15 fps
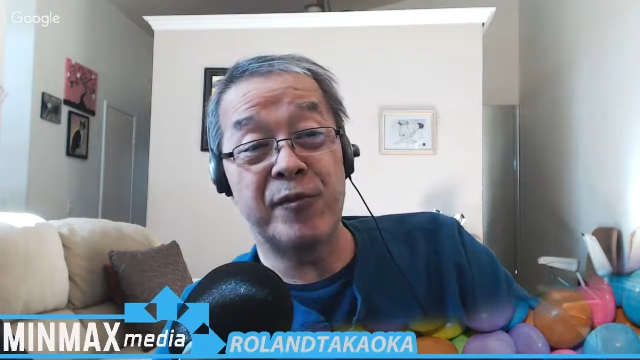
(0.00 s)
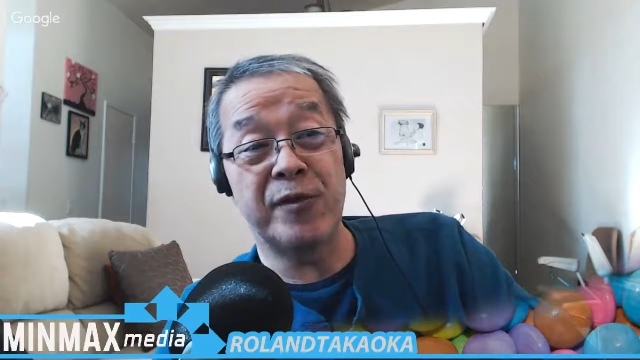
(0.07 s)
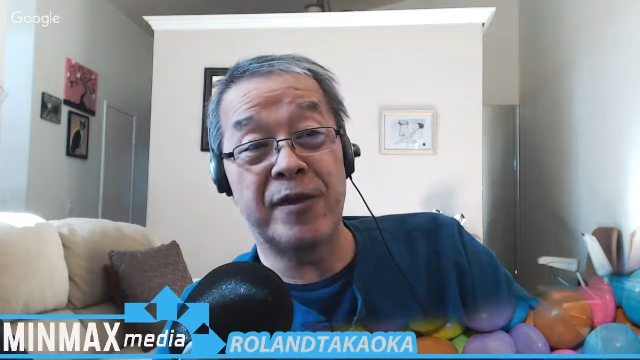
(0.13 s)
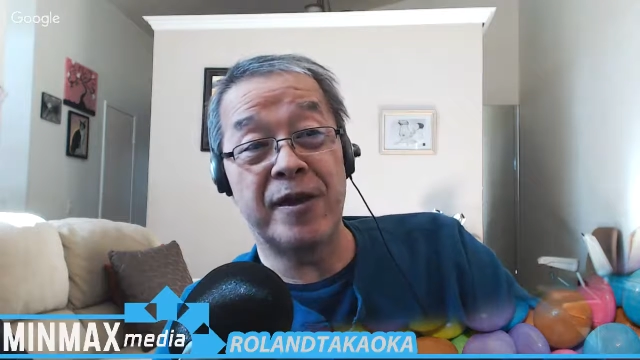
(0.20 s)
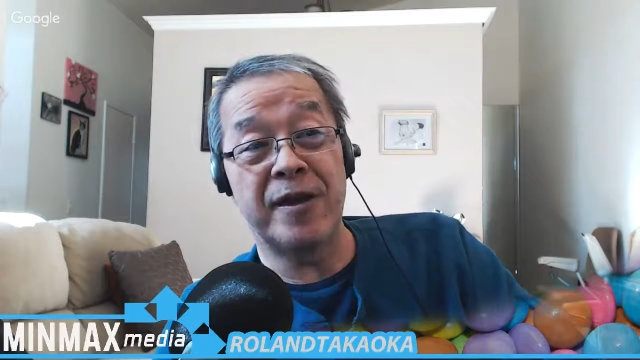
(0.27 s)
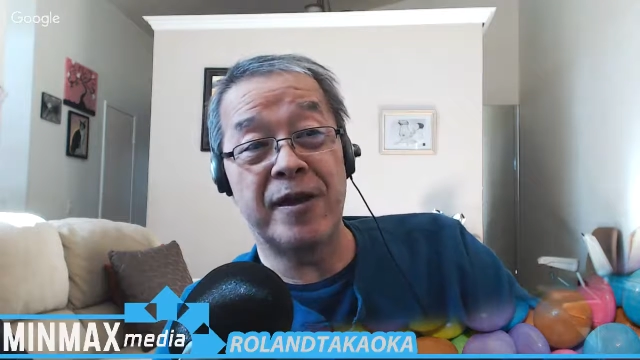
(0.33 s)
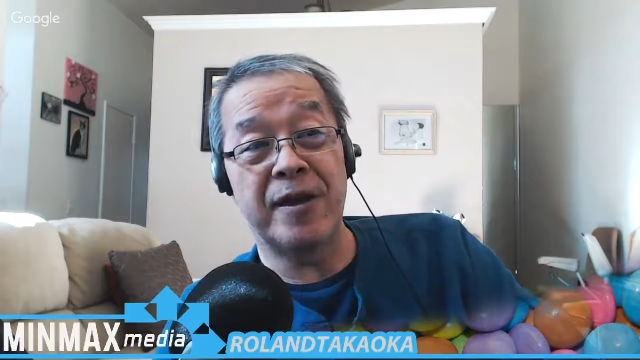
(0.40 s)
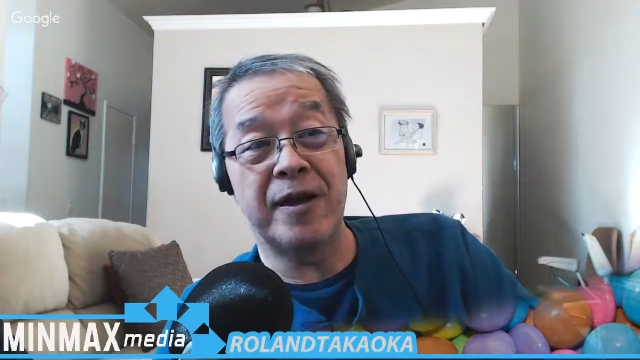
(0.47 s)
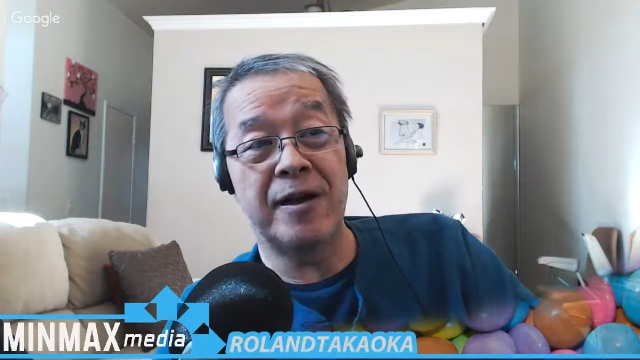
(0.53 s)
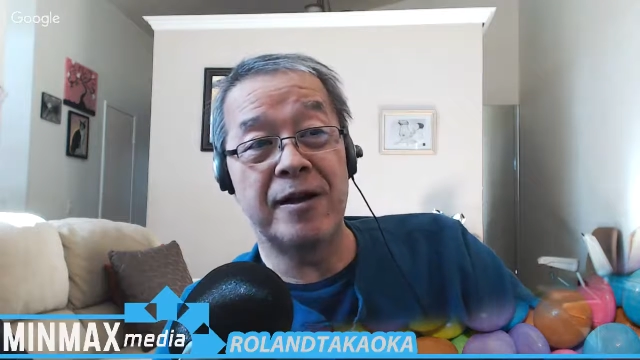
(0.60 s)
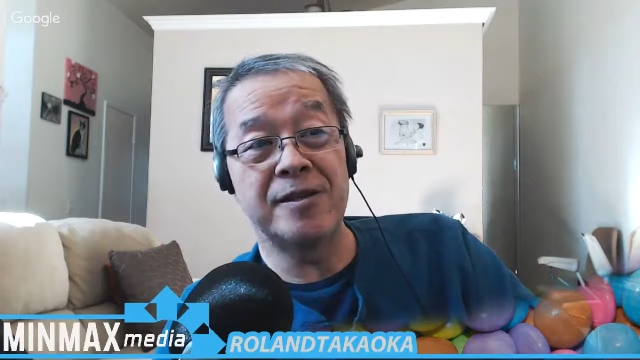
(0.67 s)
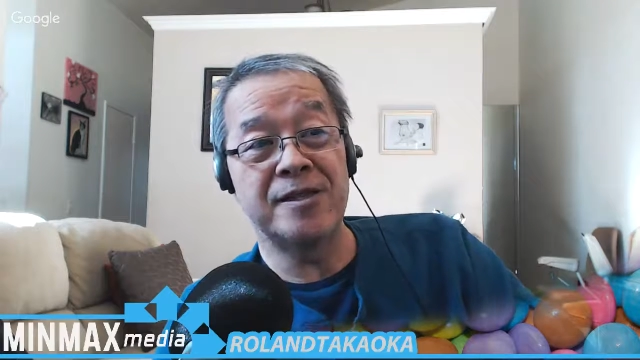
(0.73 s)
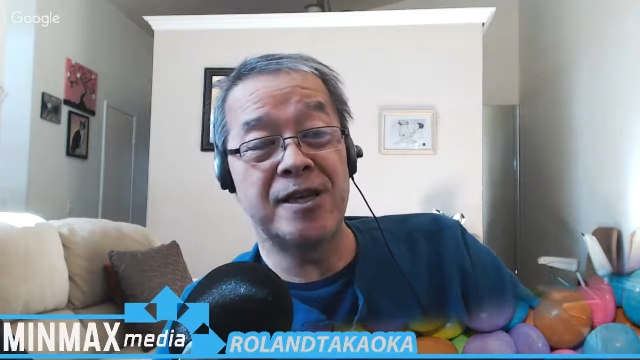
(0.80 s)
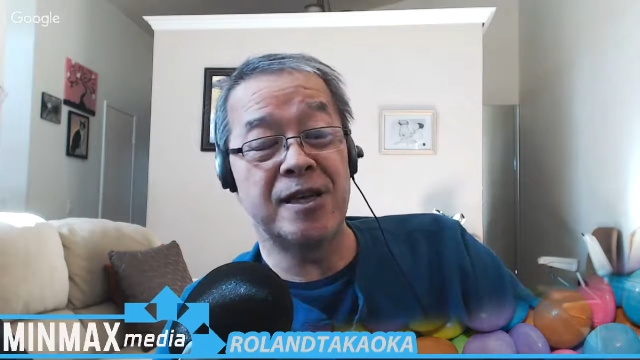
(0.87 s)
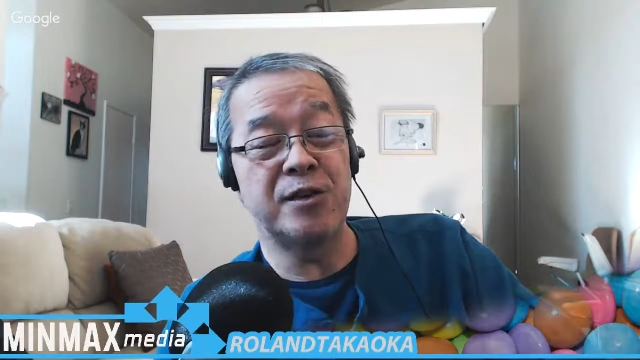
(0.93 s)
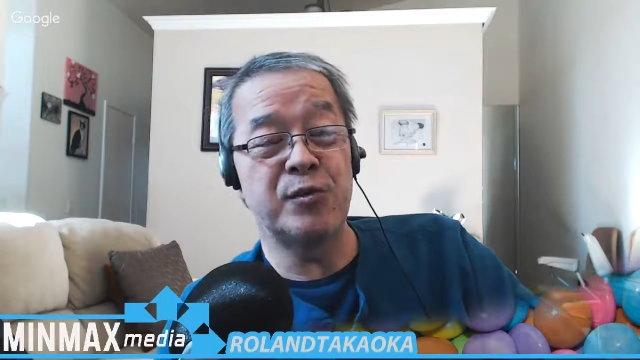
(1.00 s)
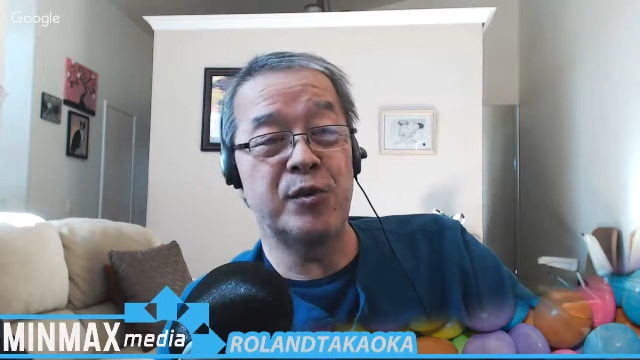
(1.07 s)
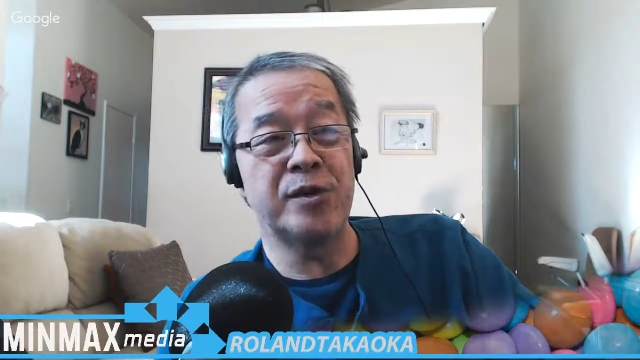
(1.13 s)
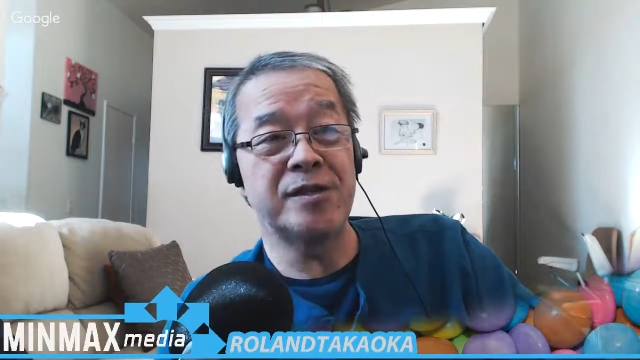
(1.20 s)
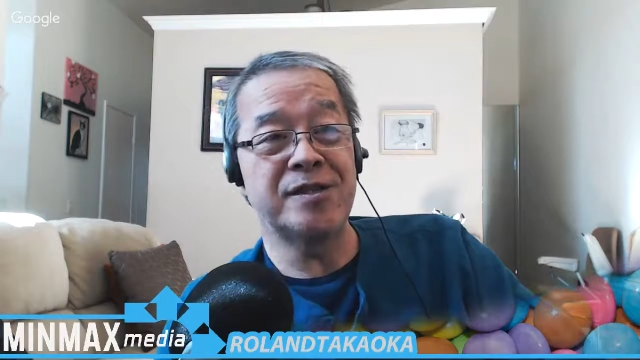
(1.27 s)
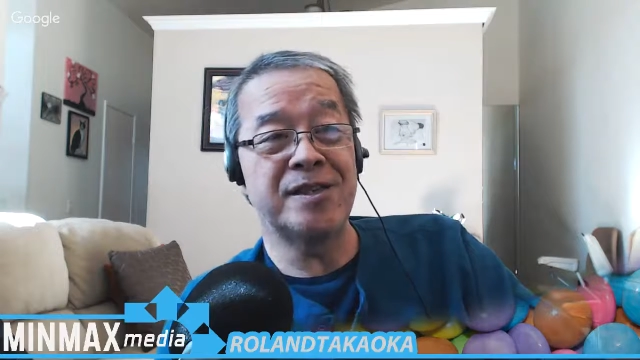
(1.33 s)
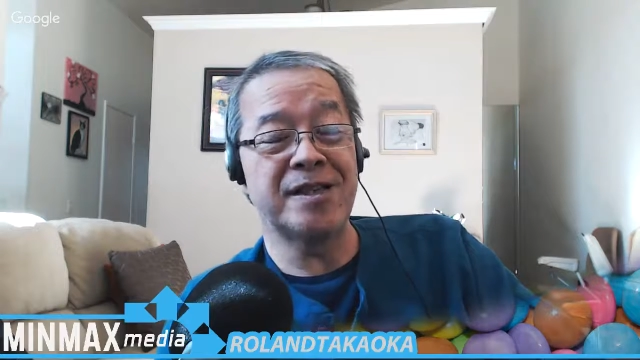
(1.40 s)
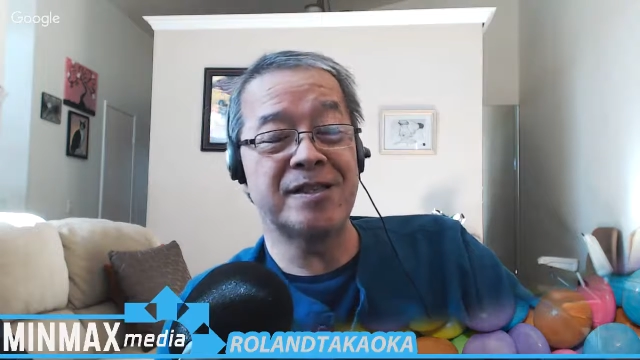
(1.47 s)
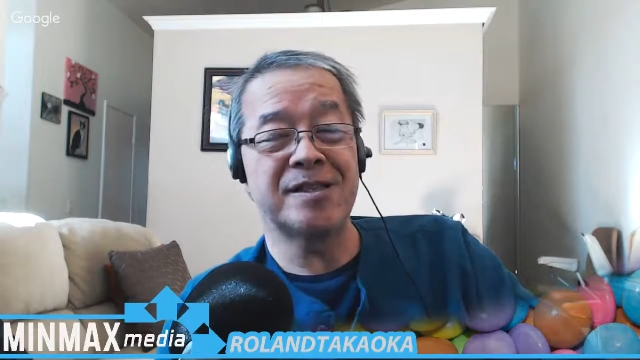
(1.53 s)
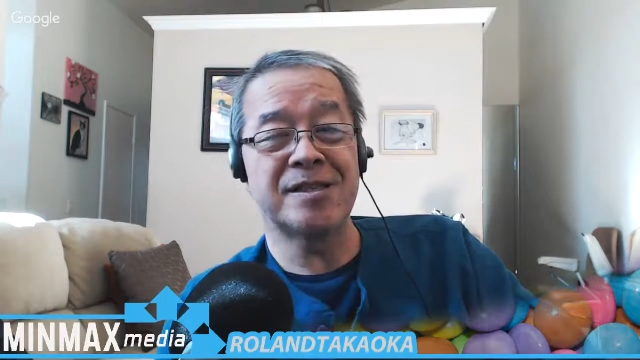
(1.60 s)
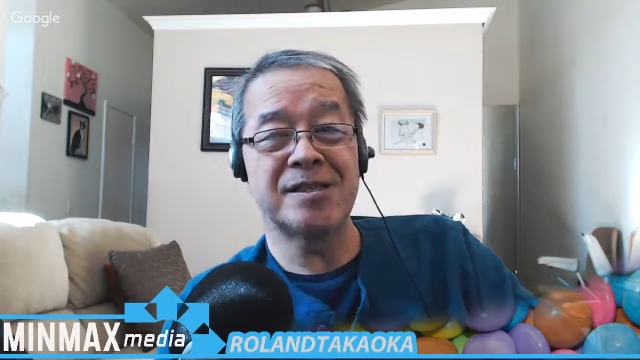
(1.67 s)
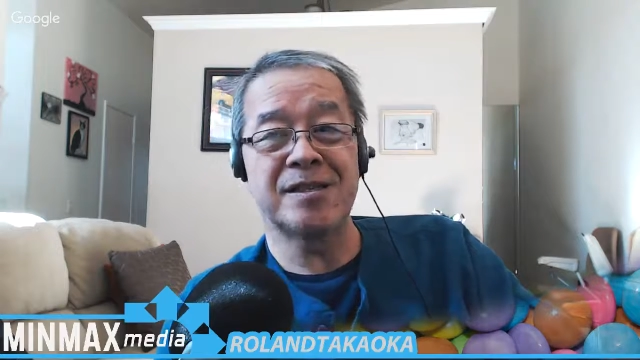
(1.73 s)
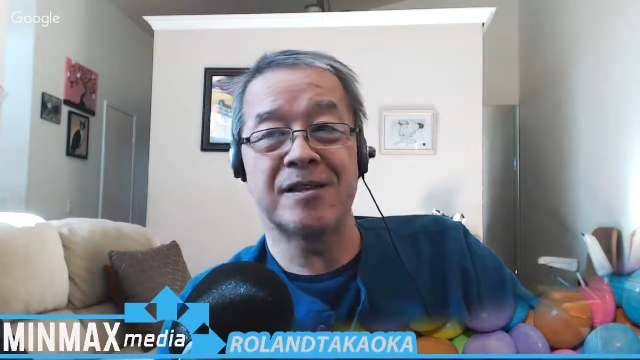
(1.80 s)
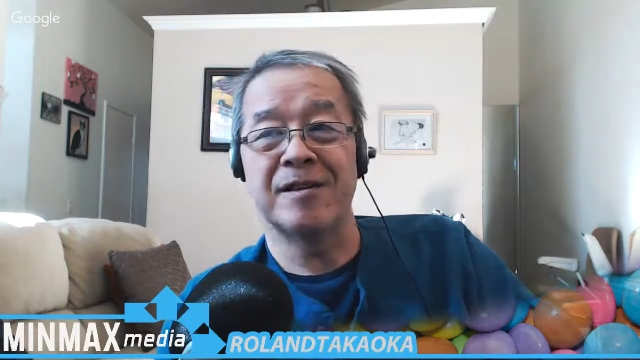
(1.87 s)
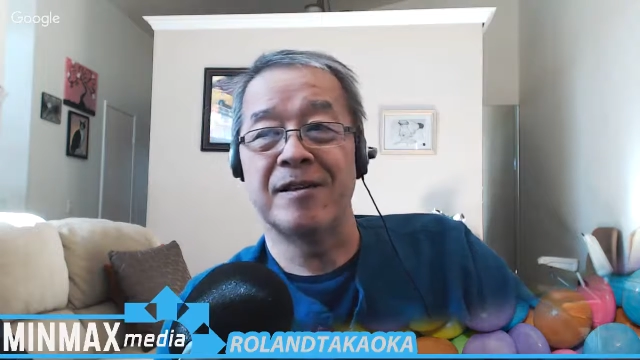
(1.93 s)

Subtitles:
the January 6th